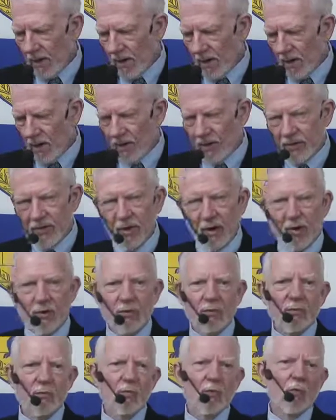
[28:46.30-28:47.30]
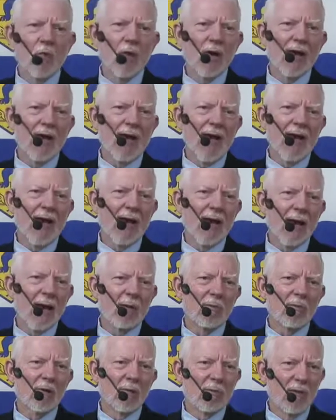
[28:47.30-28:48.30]
So we can't help
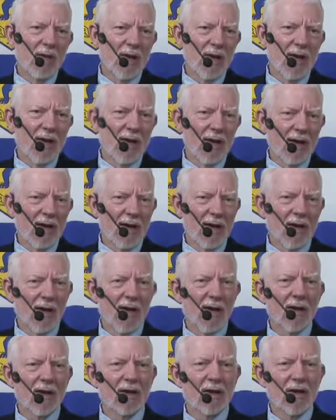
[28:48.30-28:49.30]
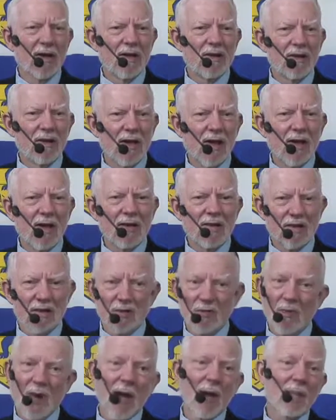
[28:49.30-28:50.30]
but being in an unclean state just
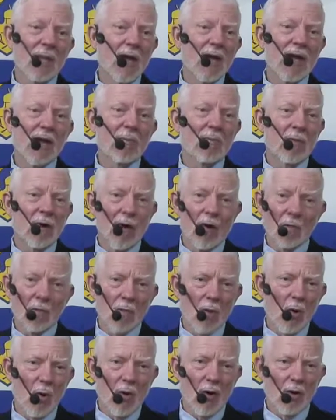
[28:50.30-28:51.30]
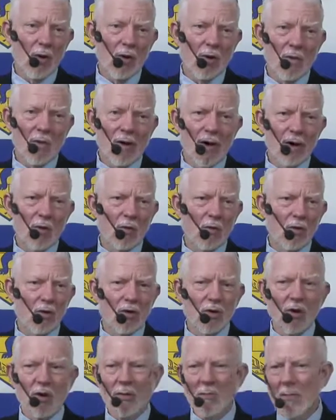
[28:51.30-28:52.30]
by being brought born, no matter whether
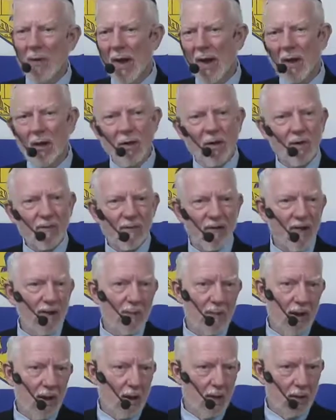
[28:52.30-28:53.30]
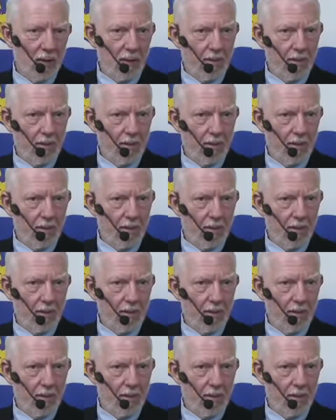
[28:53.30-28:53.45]
you're a male or a female.